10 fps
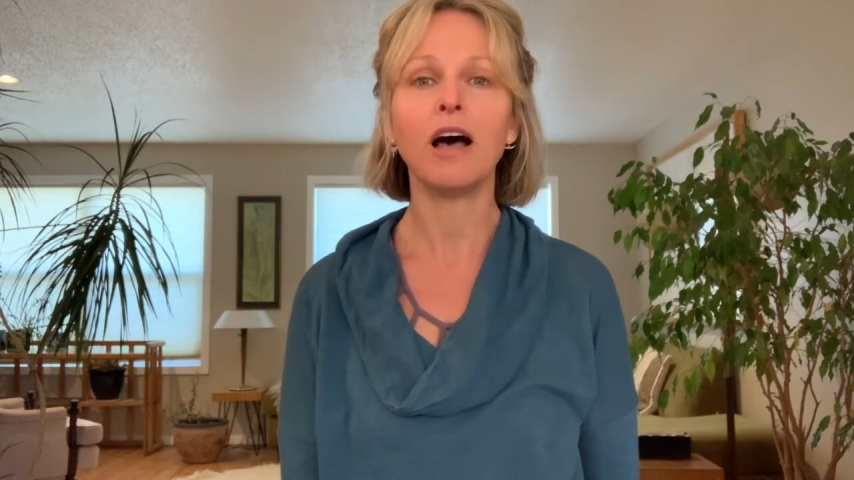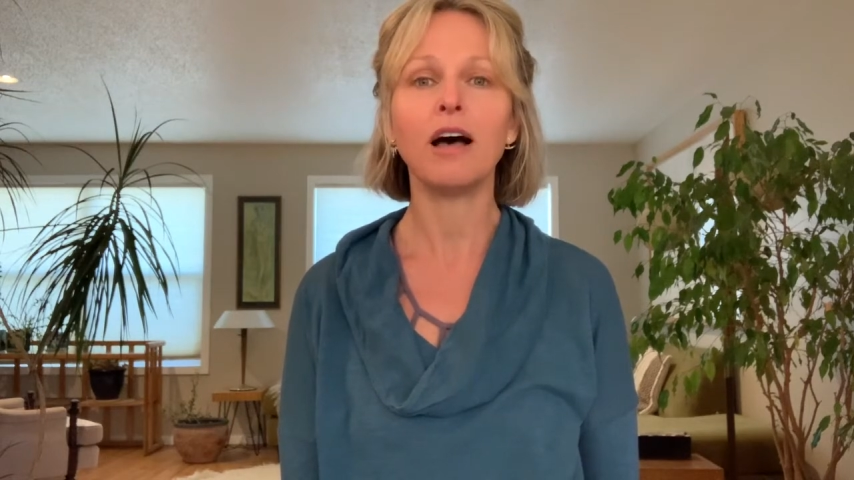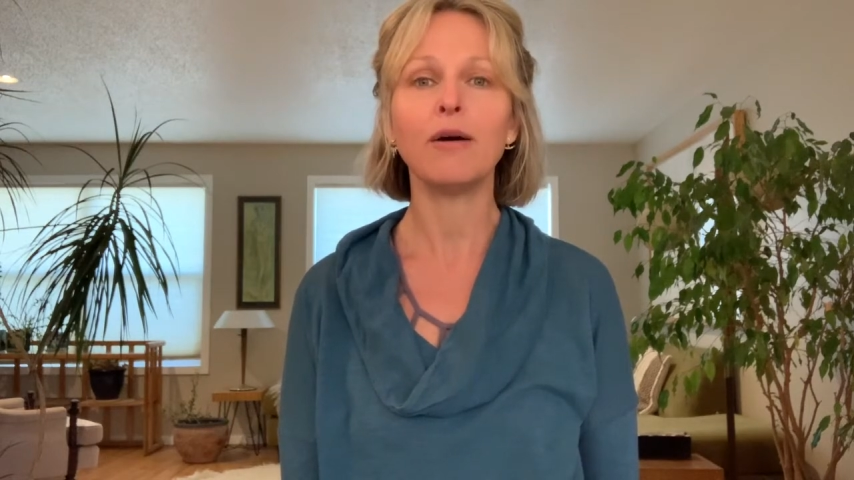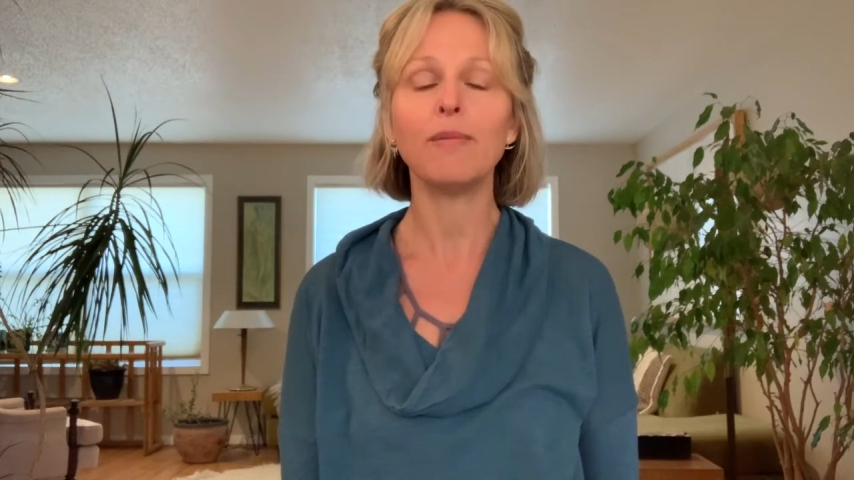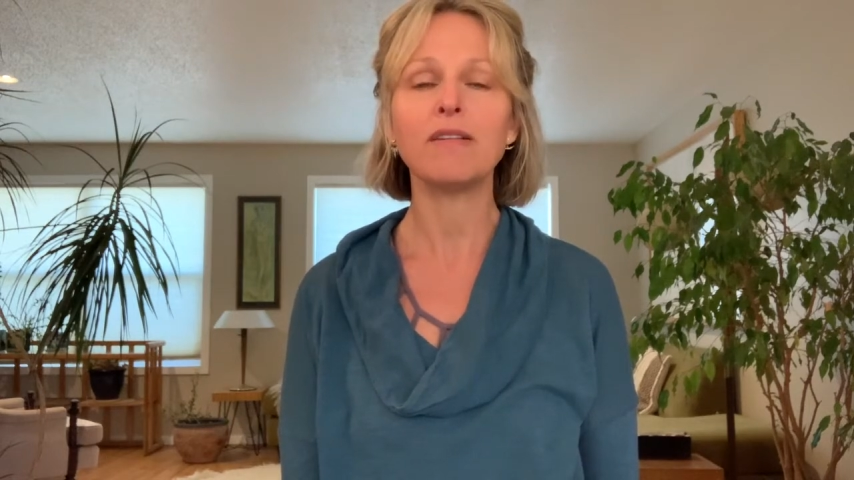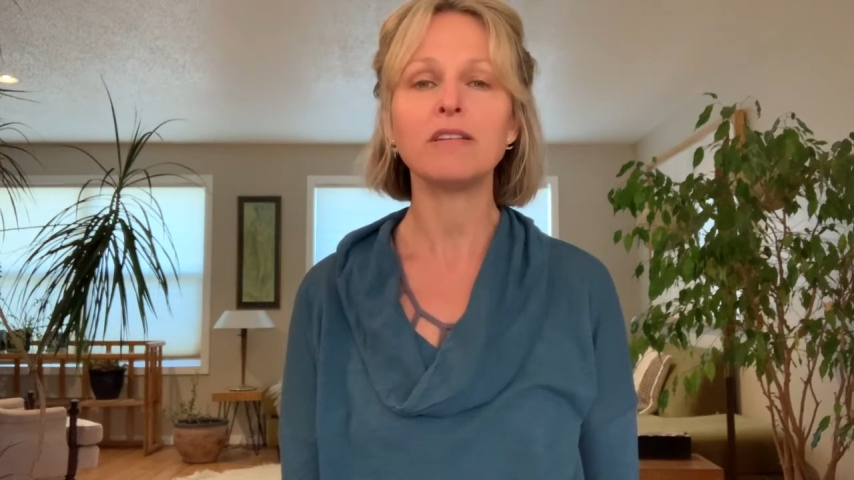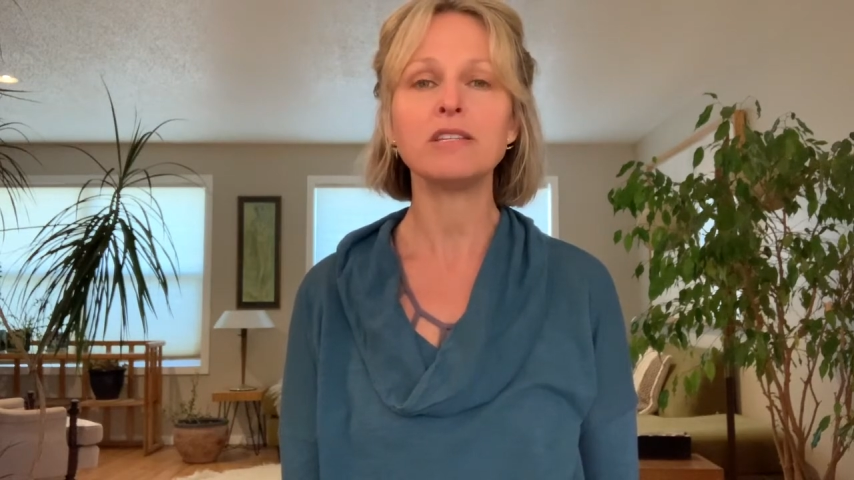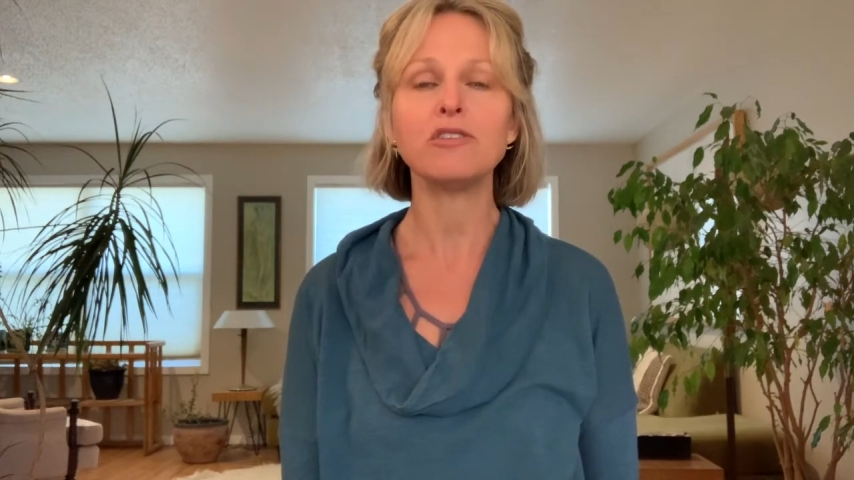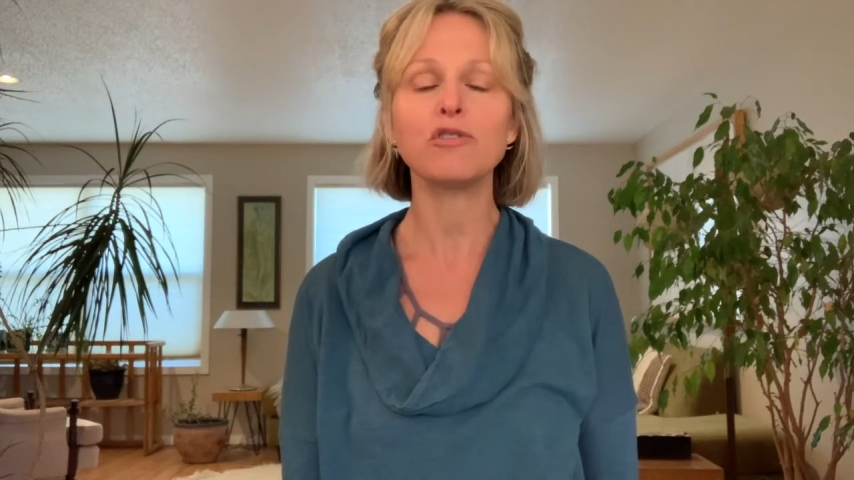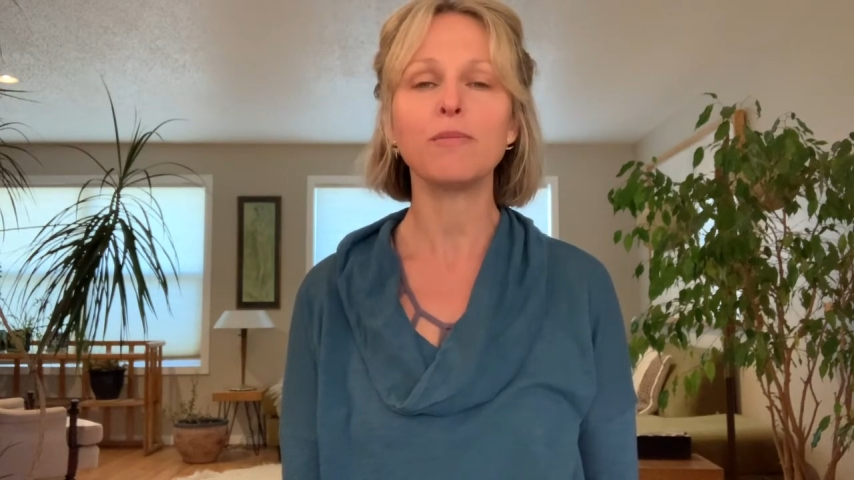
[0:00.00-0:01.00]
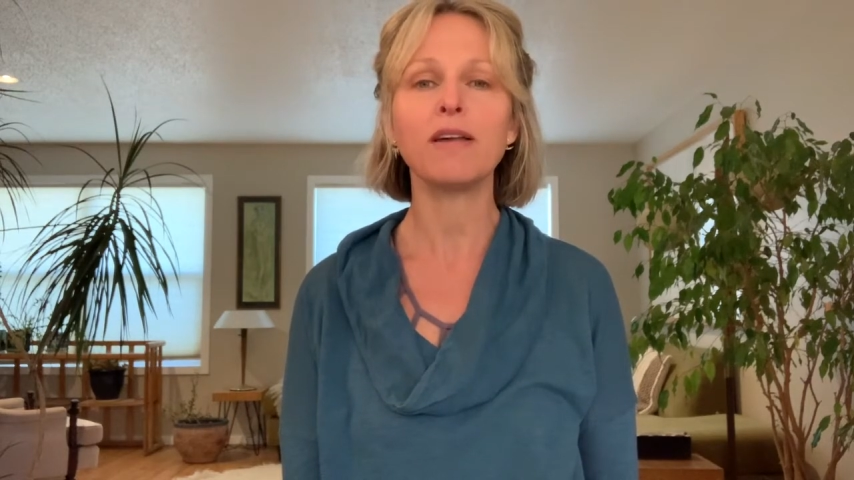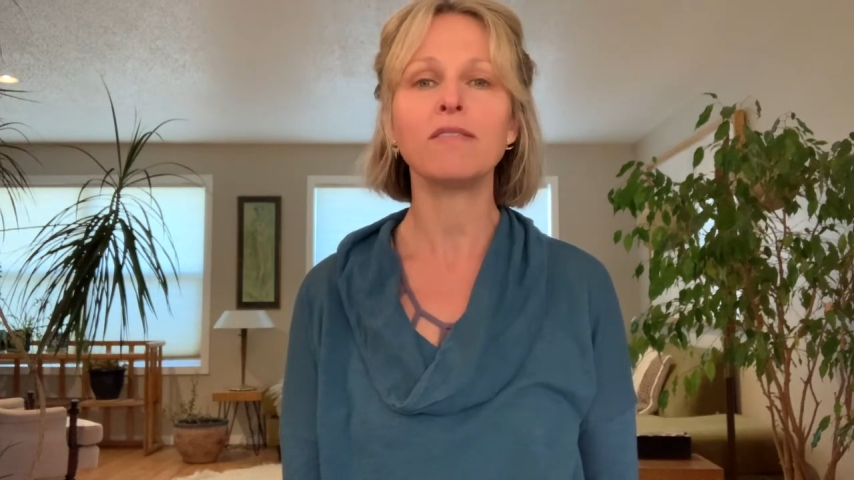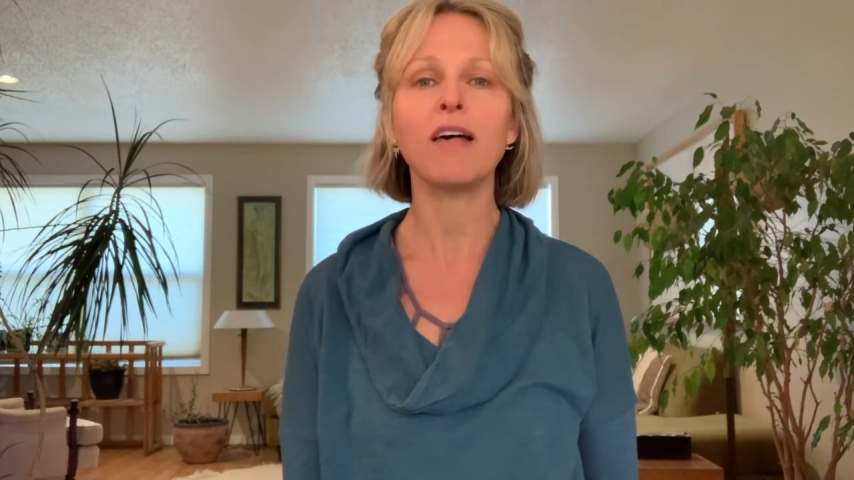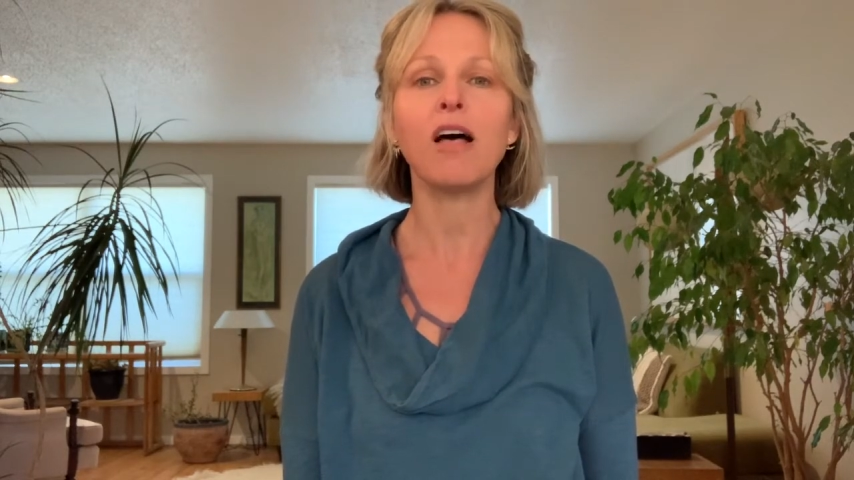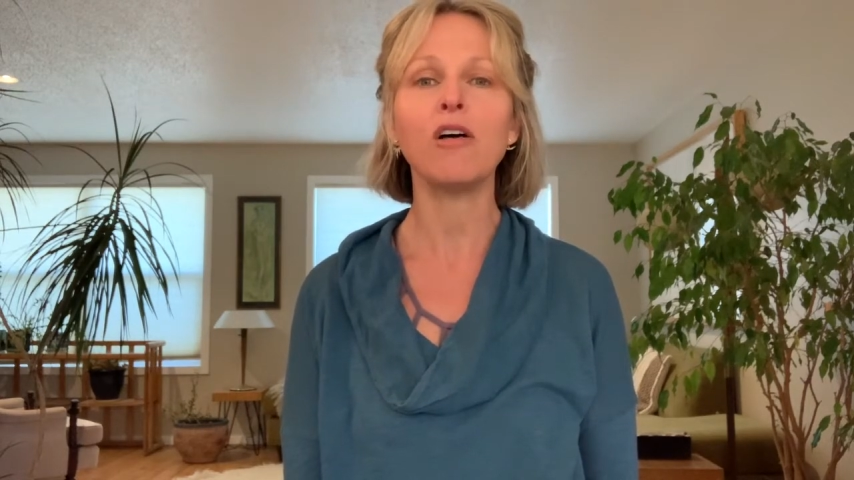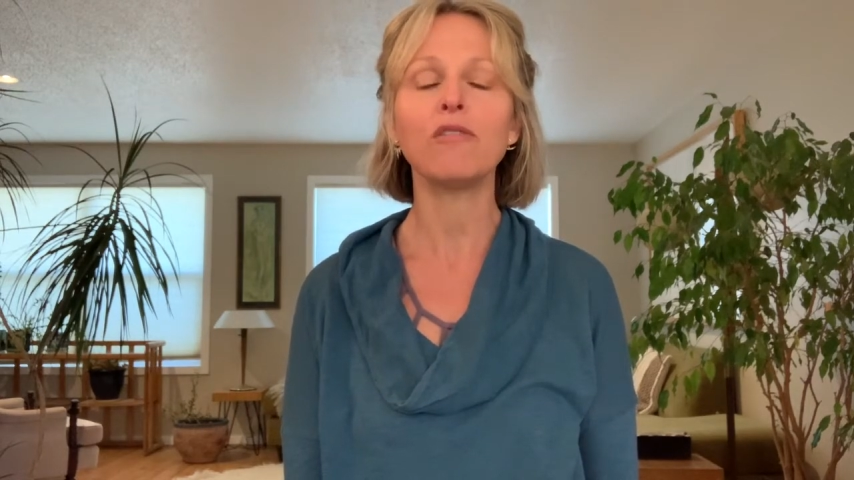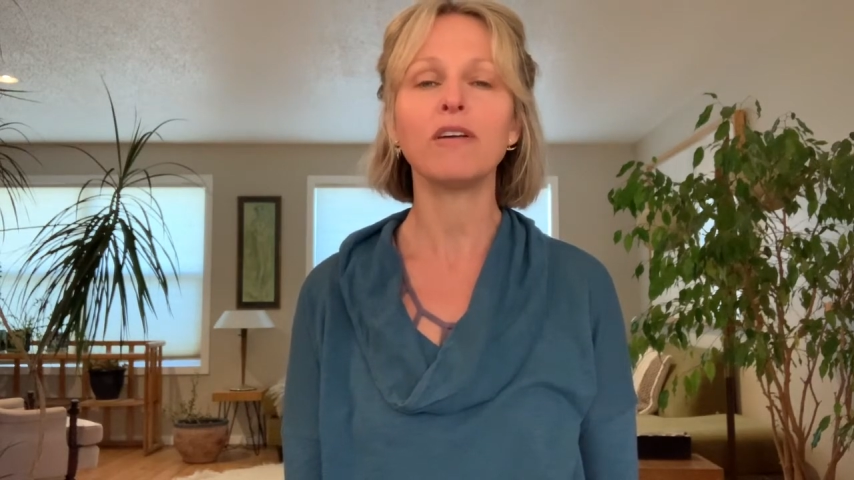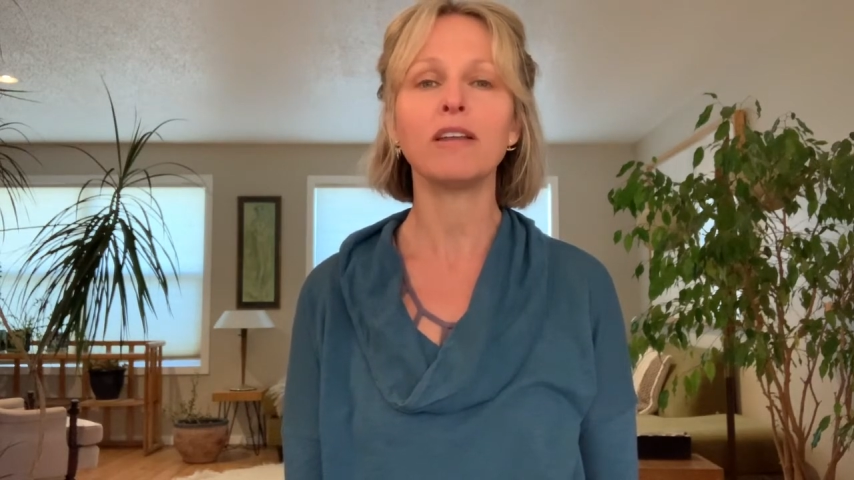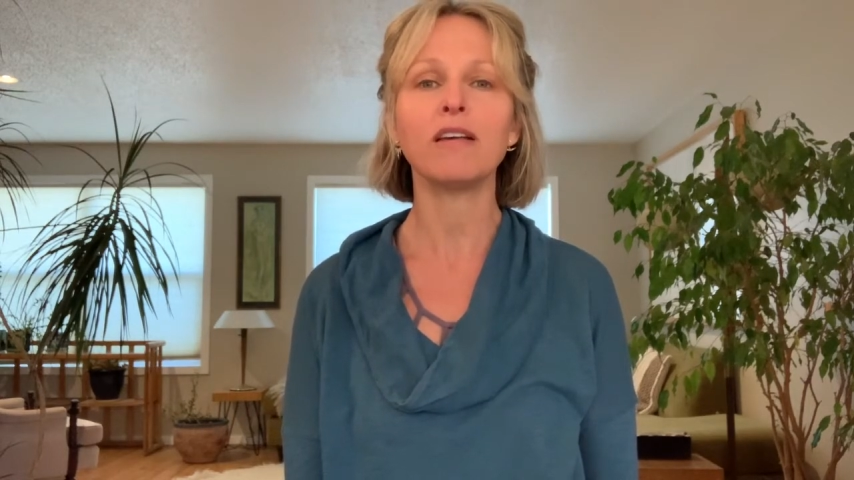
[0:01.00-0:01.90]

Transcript: As a teacher myself and